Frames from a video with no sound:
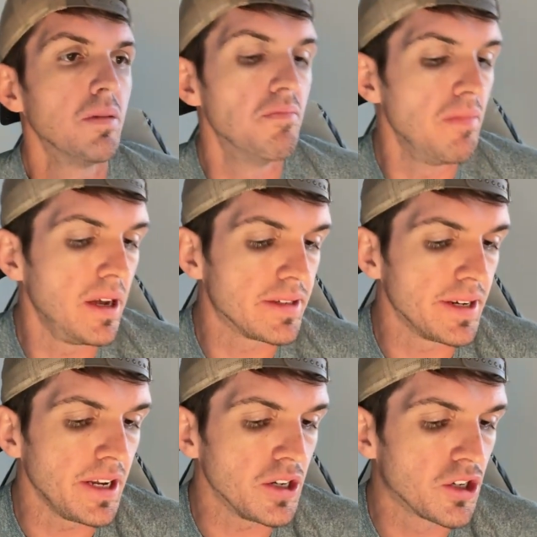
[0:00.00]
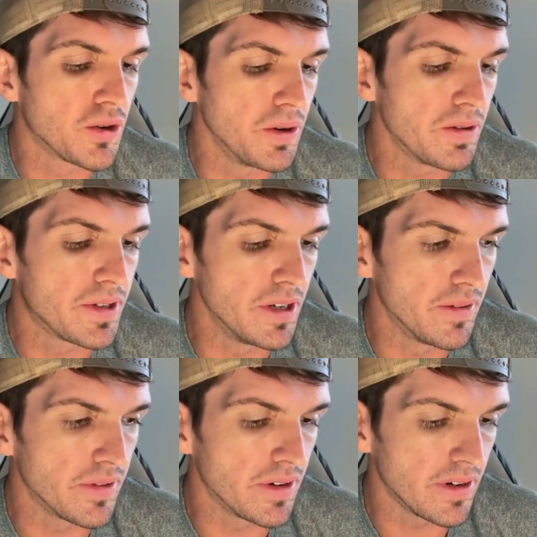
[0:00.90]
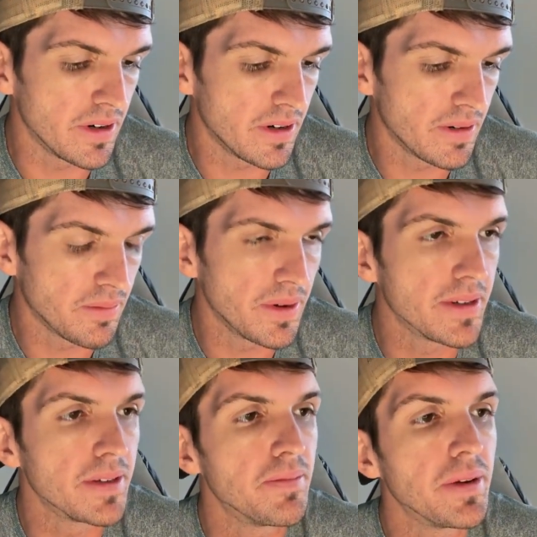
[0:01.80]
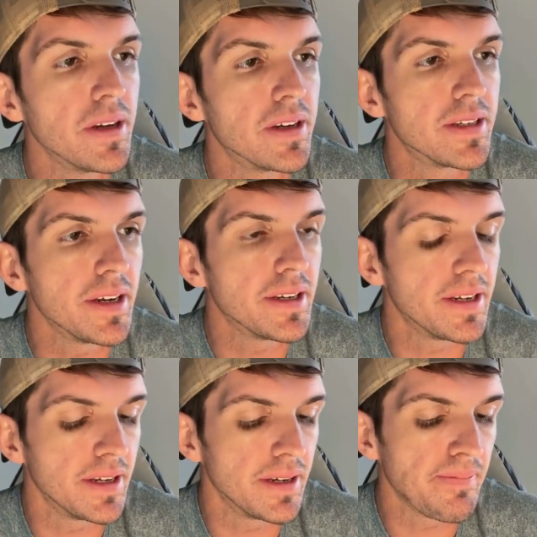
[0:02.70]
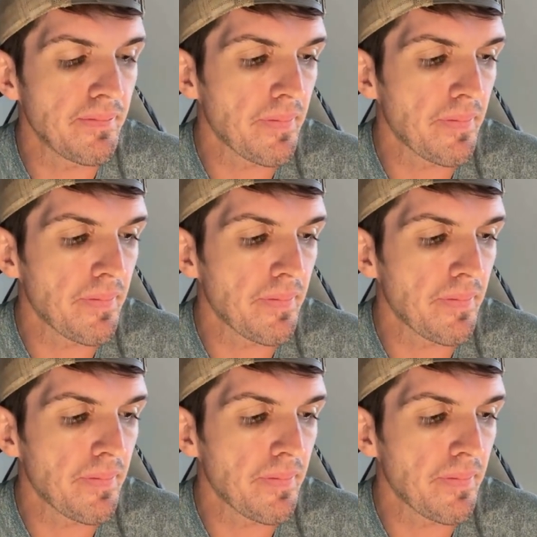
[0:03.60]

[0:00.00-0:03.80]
Mezzanine True Silver Prism PSA 10.